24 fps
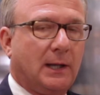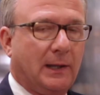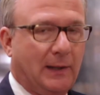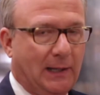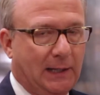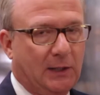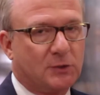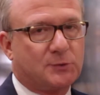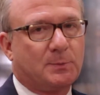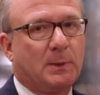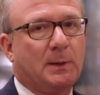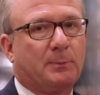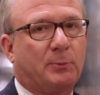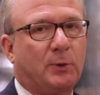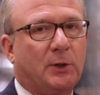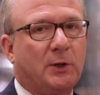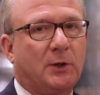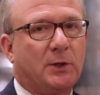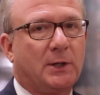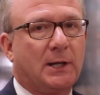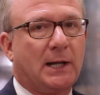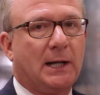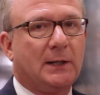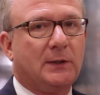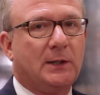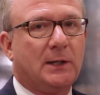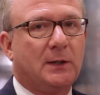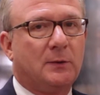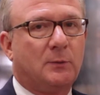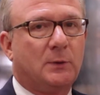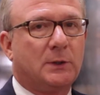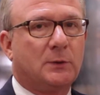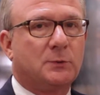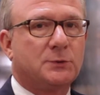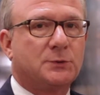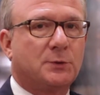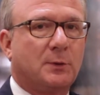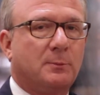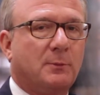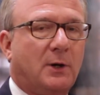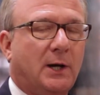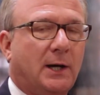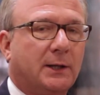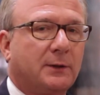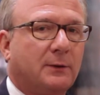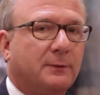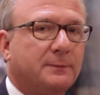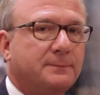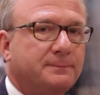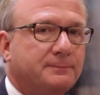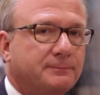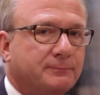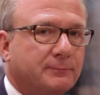That gives me a pretty good idea when it was remodeled.